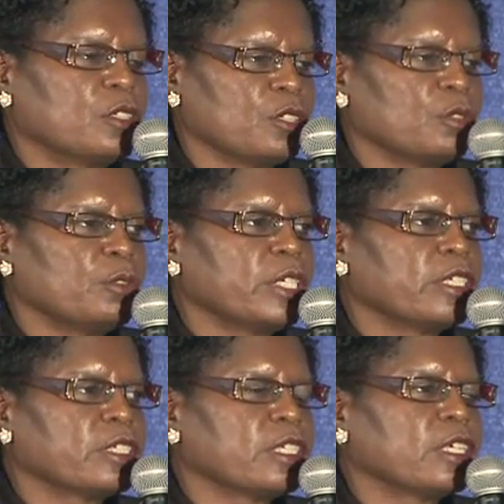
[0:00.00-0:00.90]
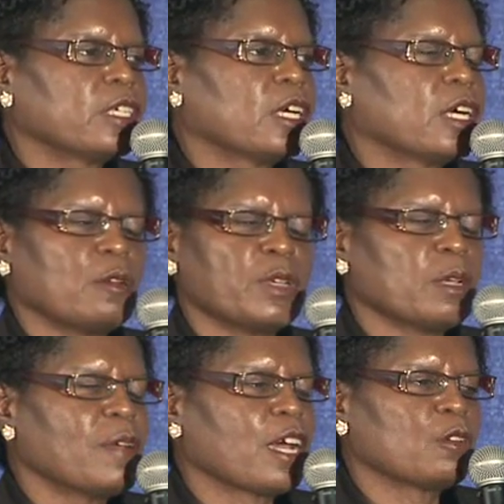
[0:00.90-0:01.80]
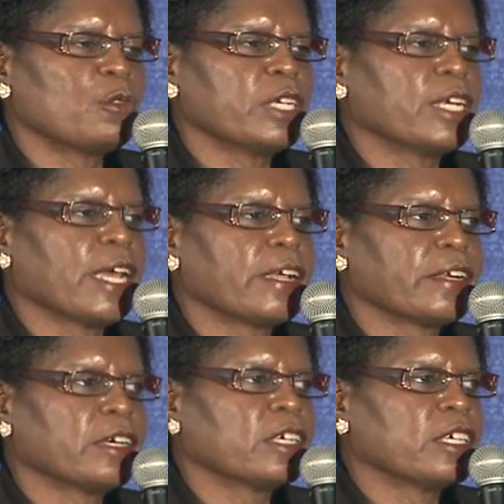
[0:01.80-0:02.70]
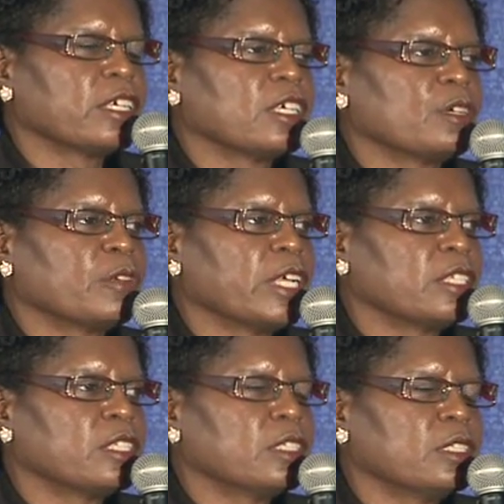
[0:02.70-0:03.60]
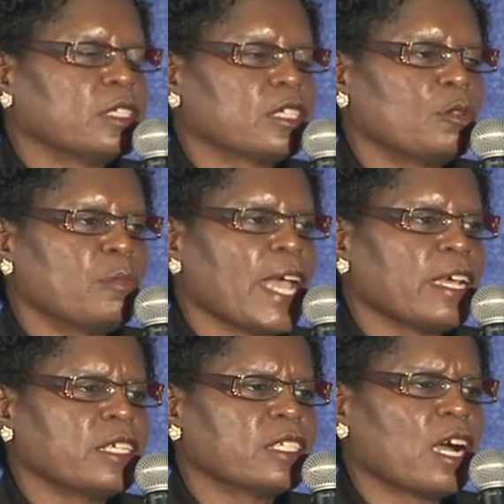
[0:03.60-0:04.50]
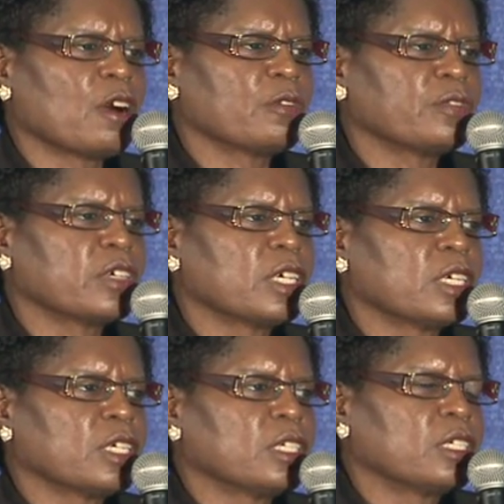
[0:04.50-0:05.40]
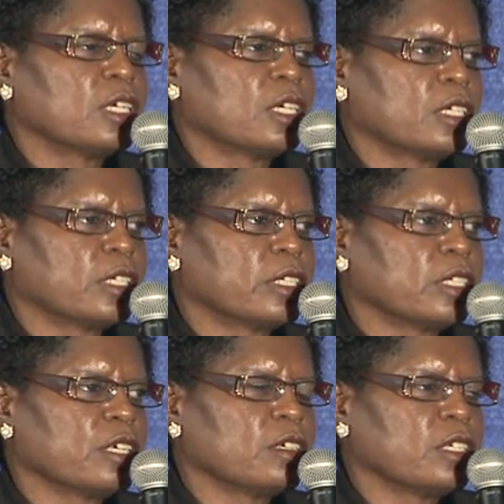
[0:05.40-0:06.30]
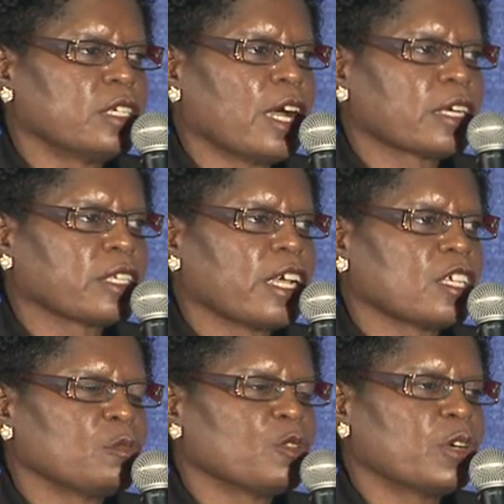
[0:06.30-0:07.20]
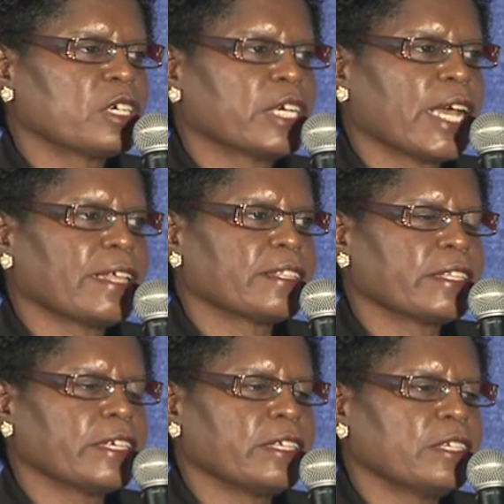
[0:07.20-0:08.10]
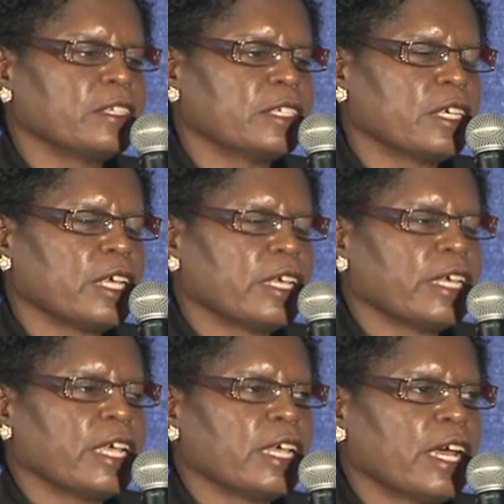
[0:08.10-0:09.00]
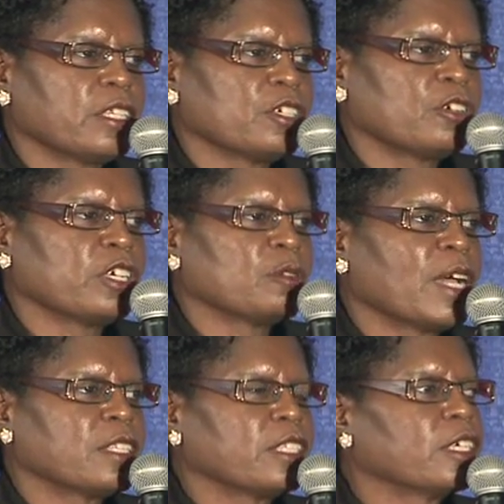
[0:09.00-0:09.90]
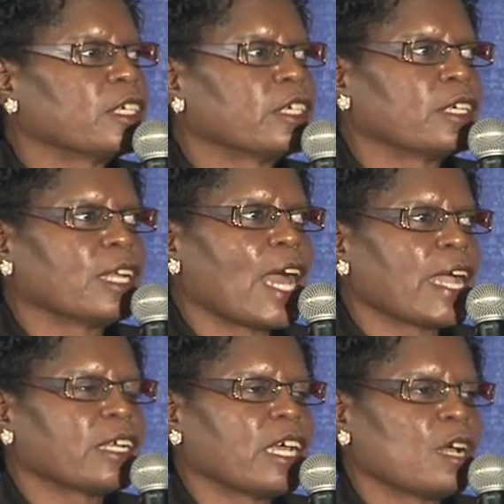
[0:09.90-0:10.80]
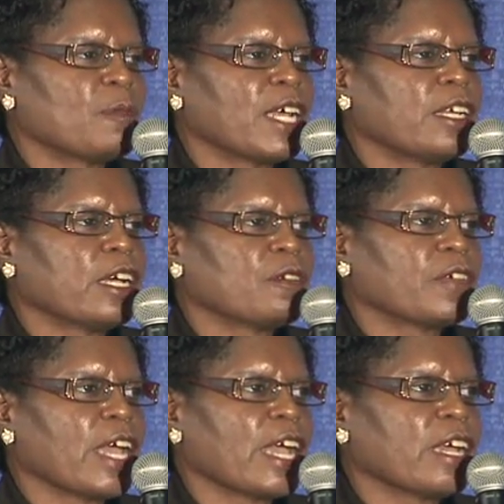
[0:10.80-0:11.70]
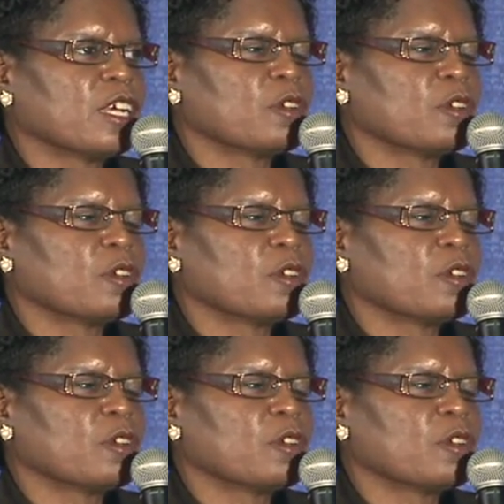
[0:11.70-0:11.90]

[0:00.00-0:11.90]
2 weeks, about a week later, and when they took the bandage off, the doctor asked me what could I see, and I told him I see a little light out of my left eye,